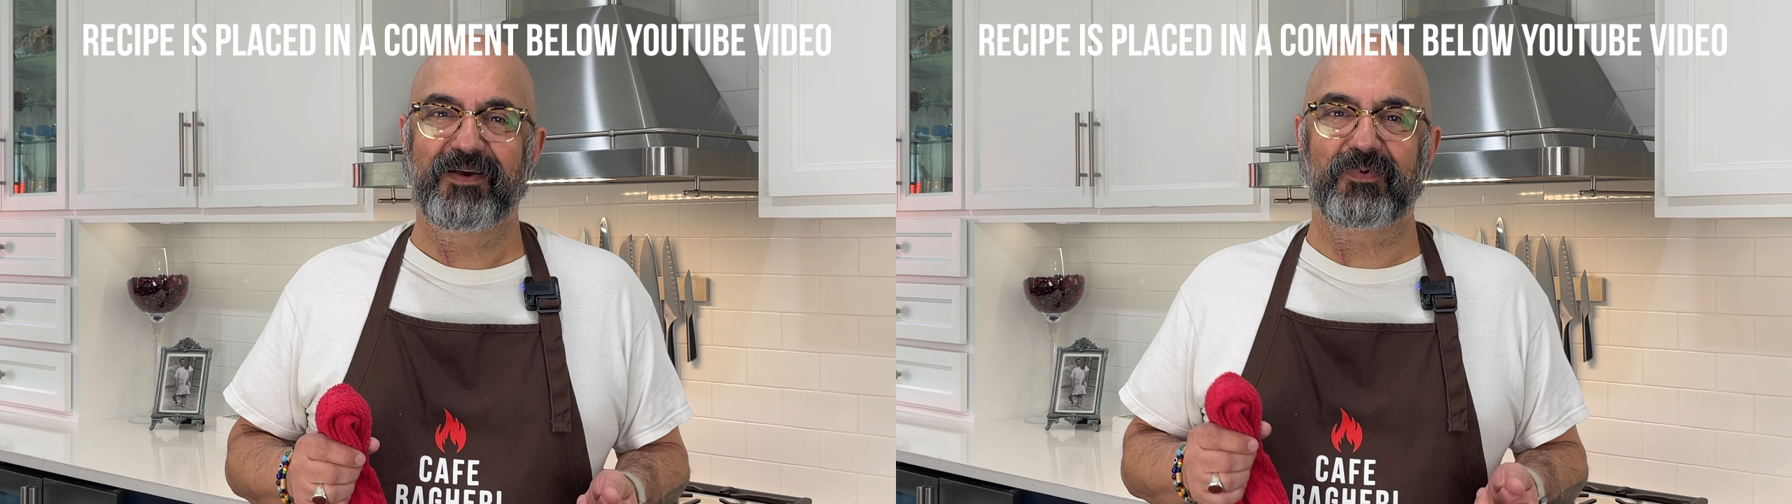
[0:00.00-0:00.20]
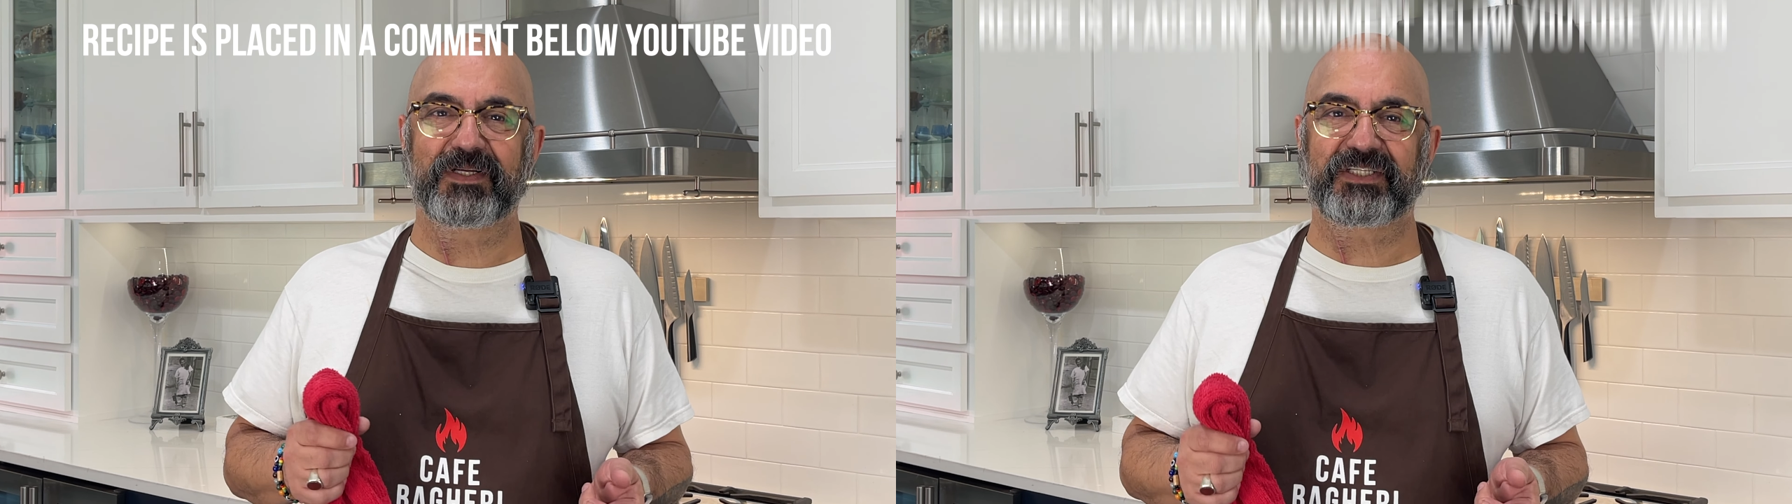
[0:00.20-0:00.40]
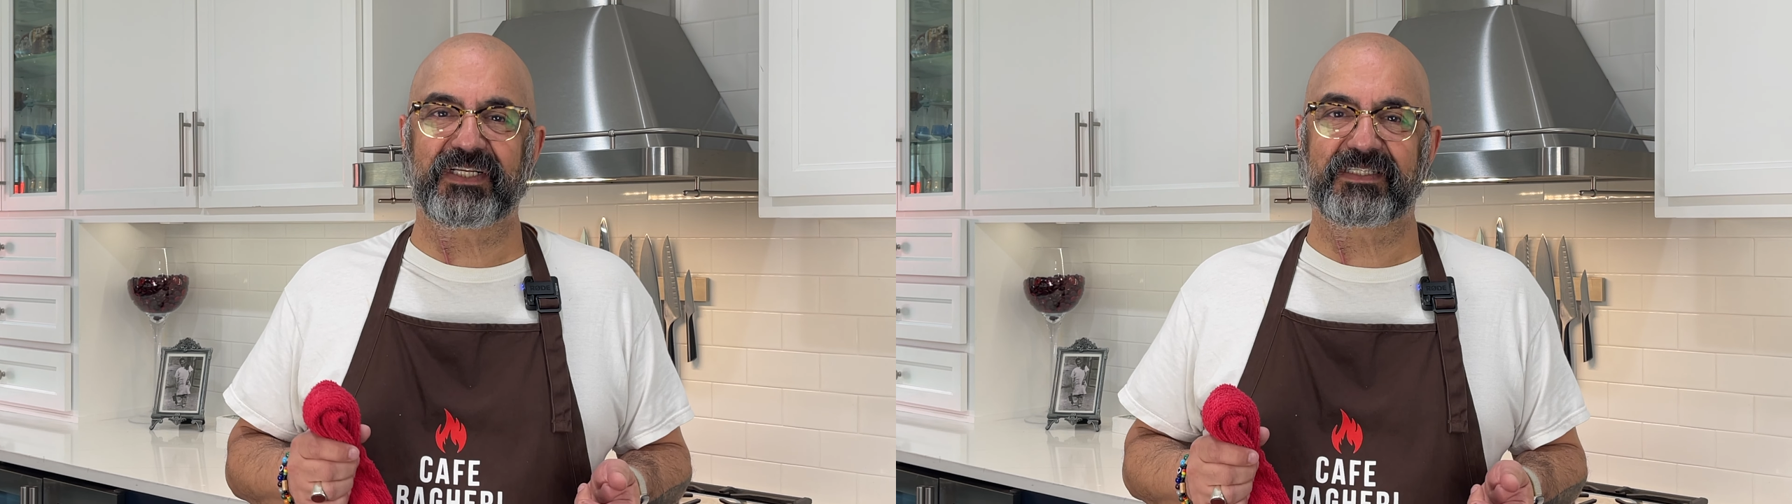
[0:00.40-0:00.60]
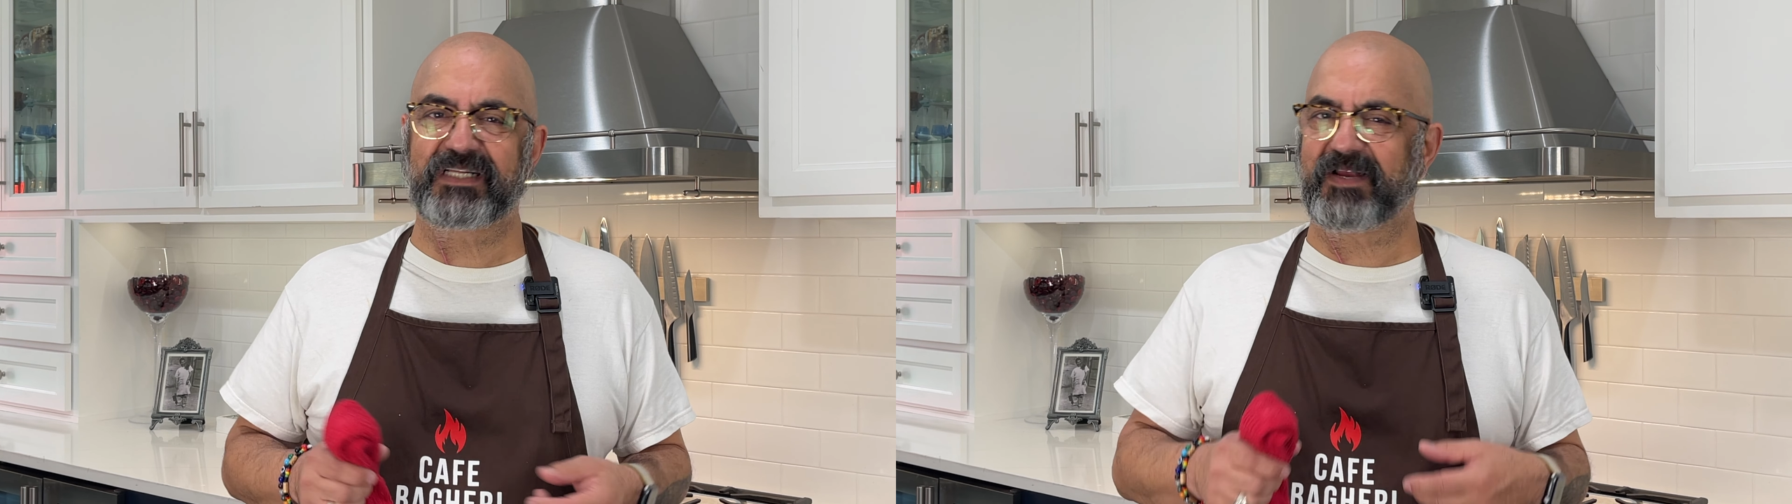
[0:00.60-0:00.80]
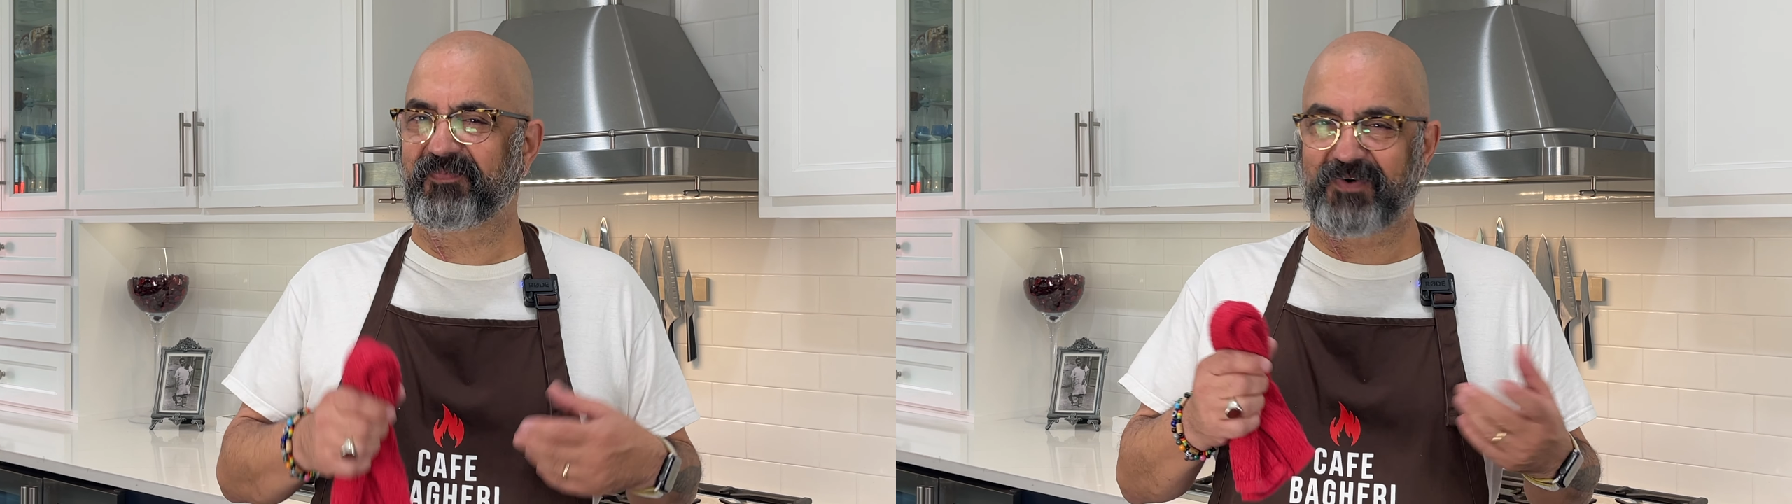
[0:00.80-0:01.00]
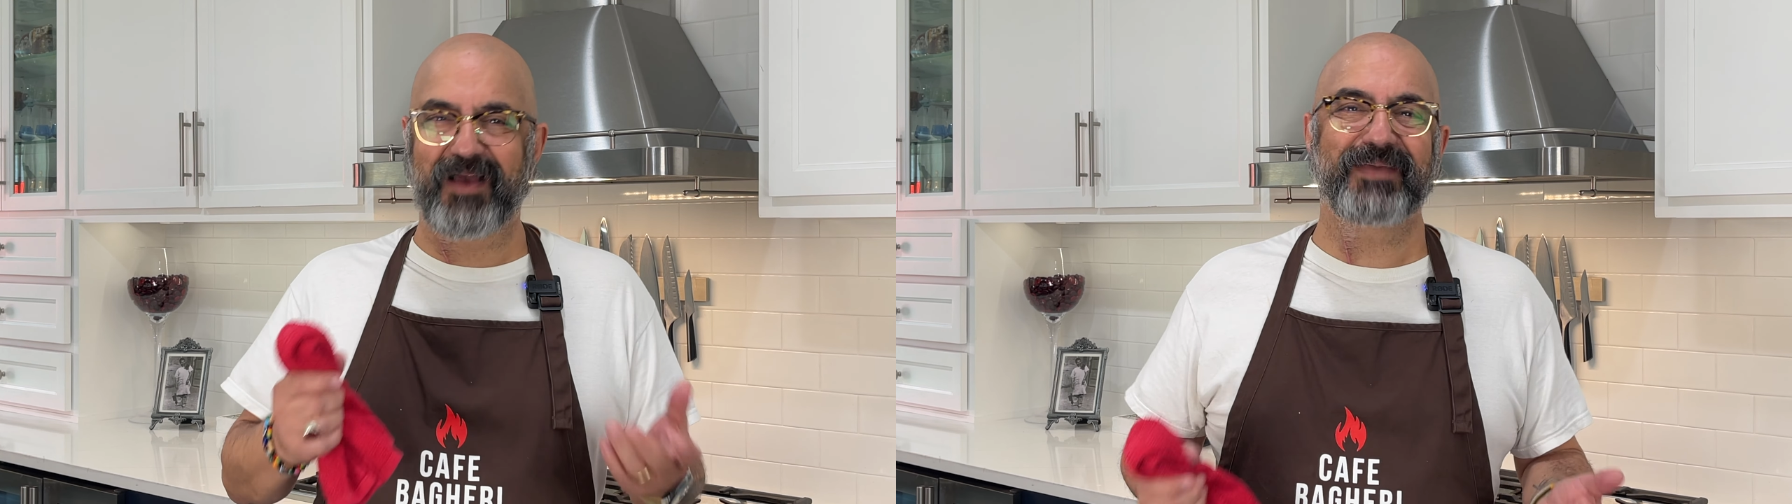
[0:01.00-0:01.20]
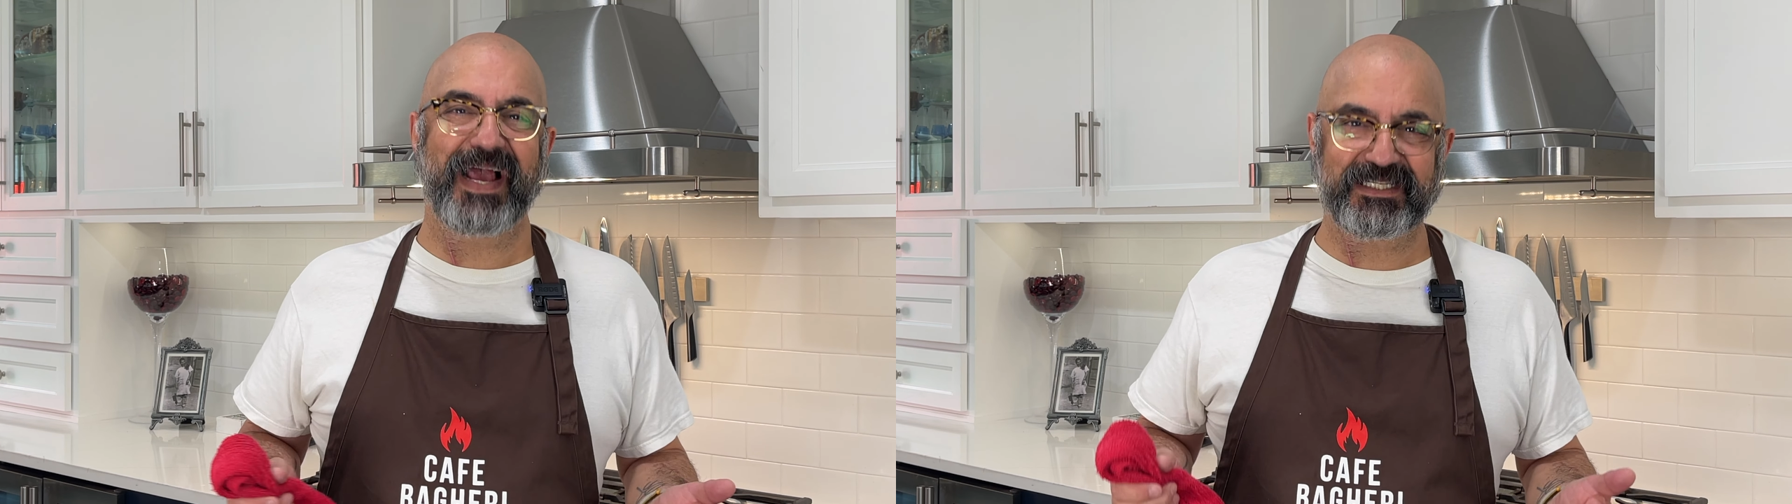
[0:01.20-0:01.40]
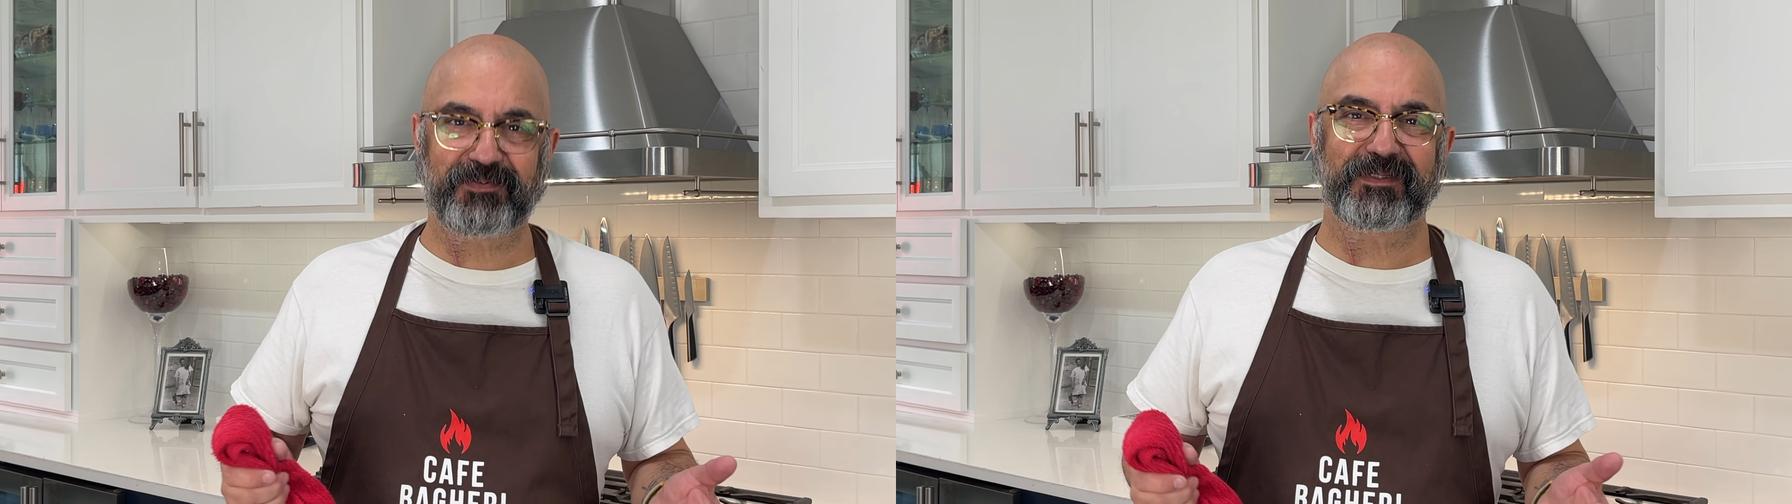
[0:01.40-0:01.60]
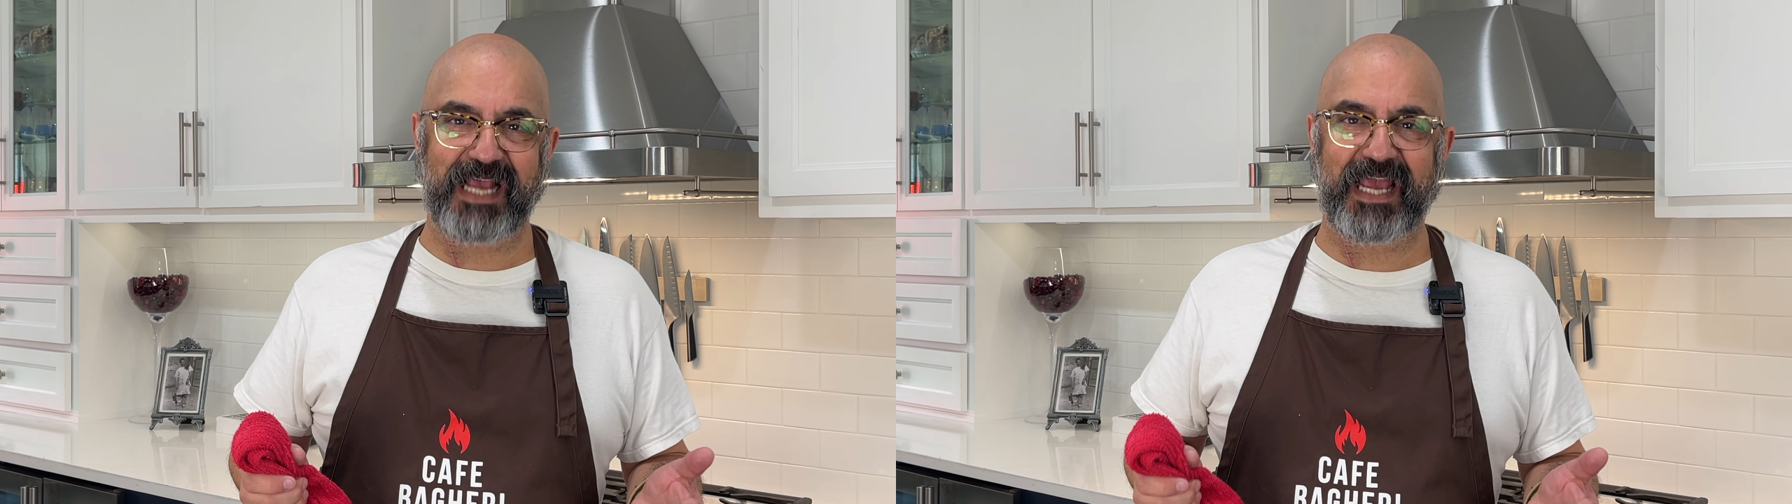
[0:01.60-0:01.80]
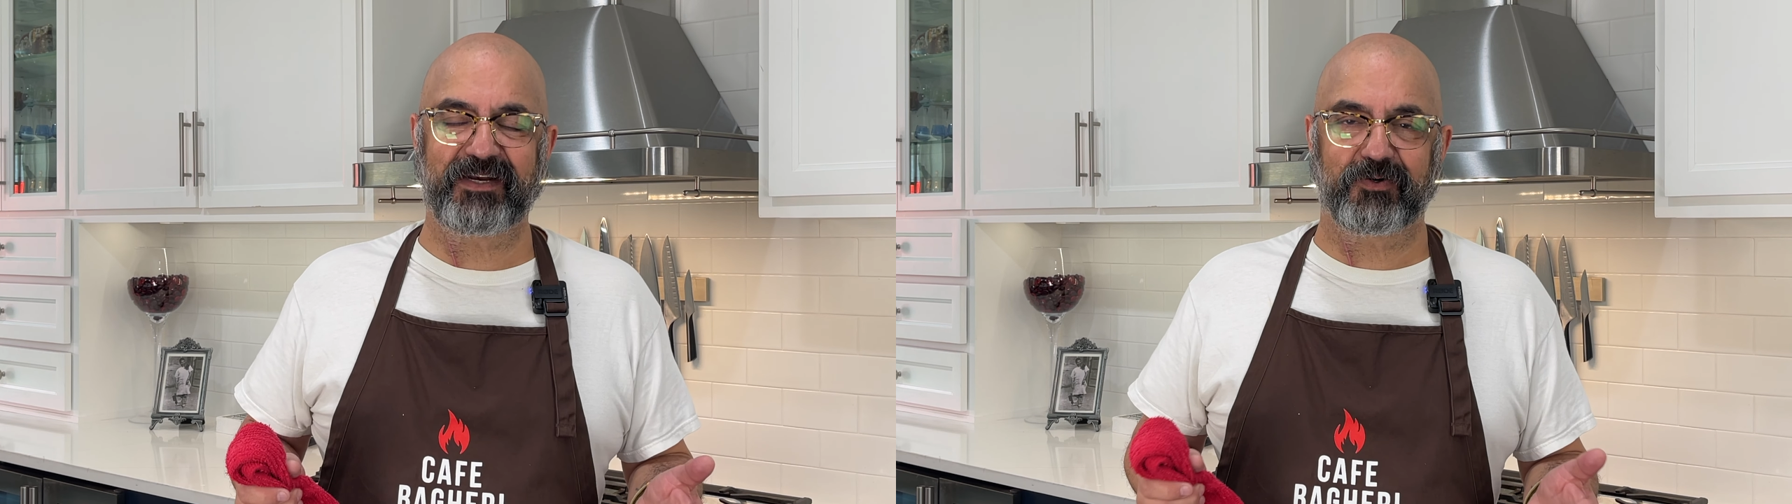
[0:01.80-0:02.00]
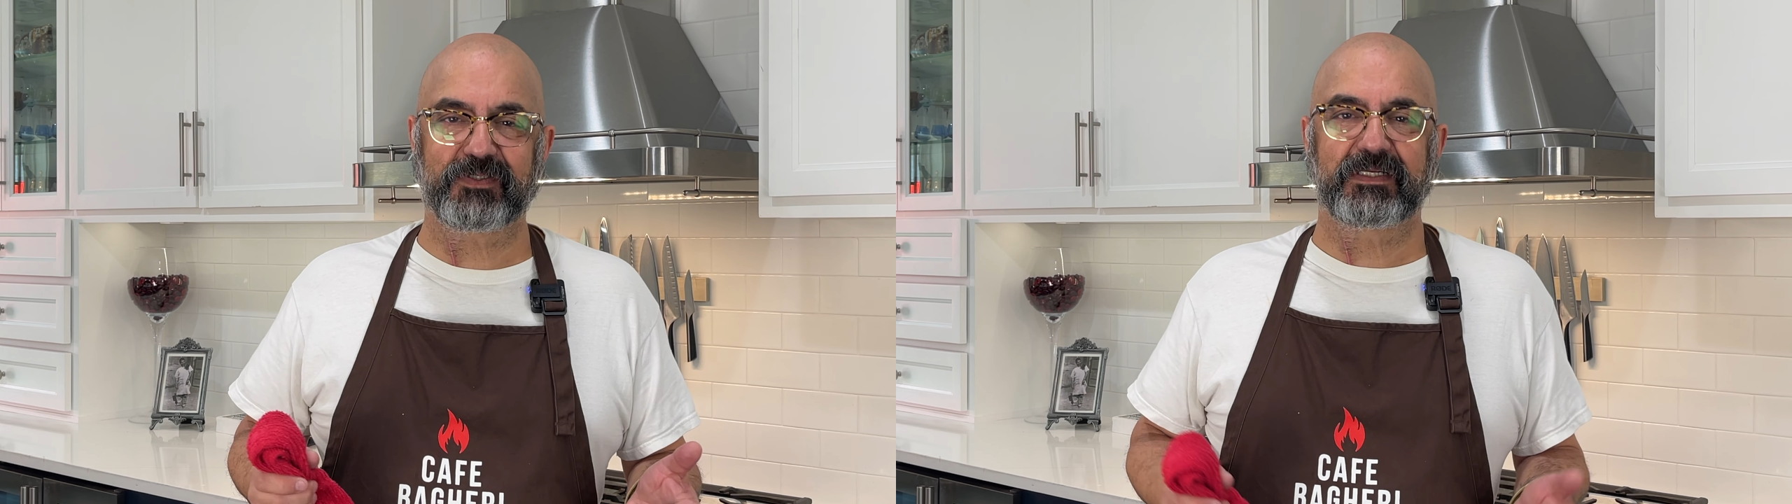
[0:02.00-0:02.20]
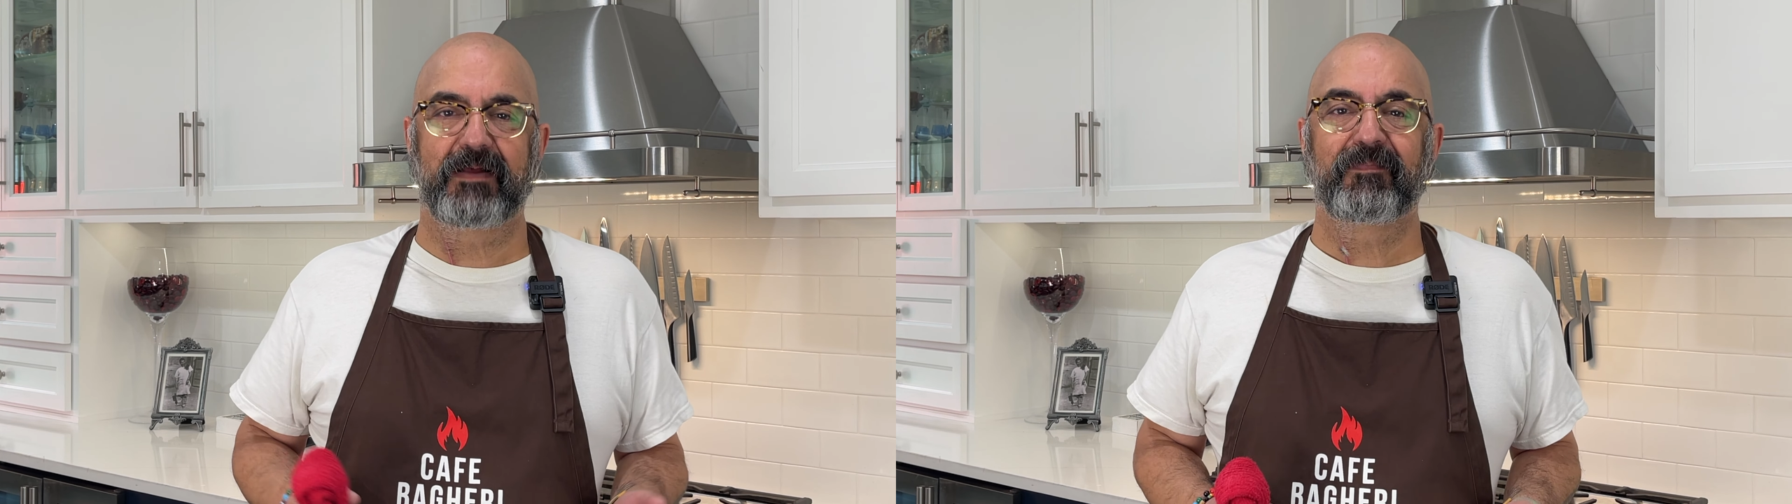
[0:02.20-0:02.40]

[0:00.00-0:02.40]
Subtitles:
which is deep fried mashed potatoes.